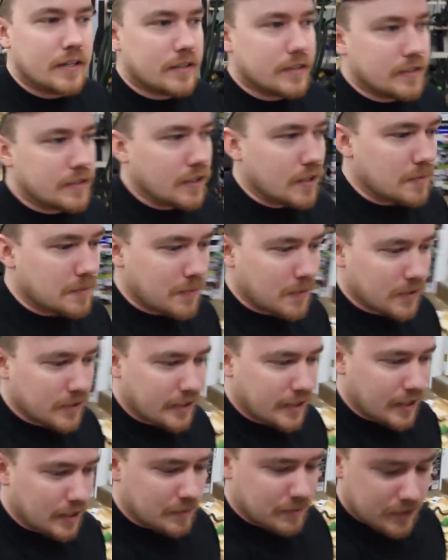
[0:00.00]
The dartboard
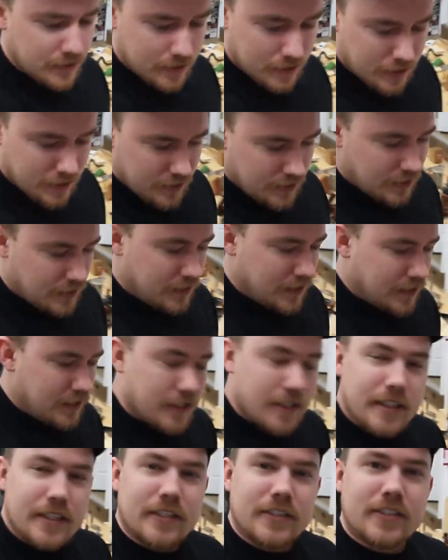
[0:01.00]
cabinet
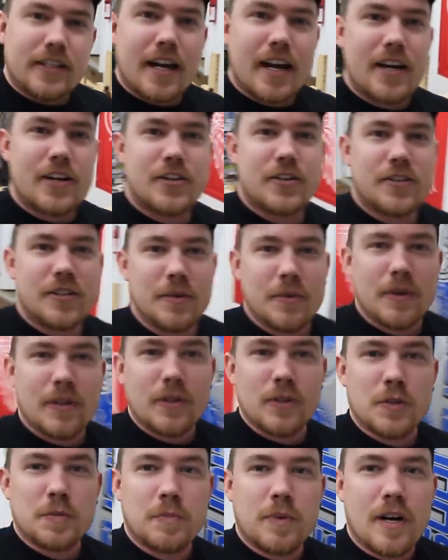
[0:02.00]
is actually one
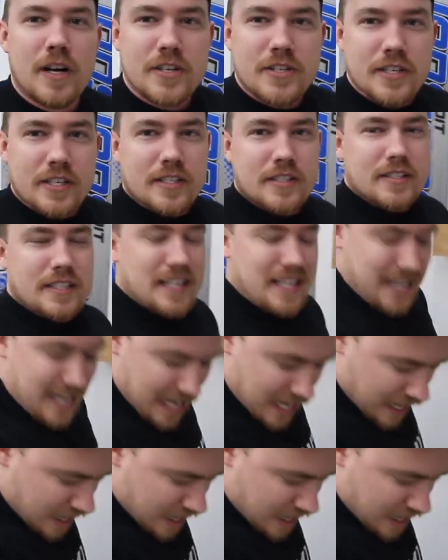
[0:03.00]
of those projects that,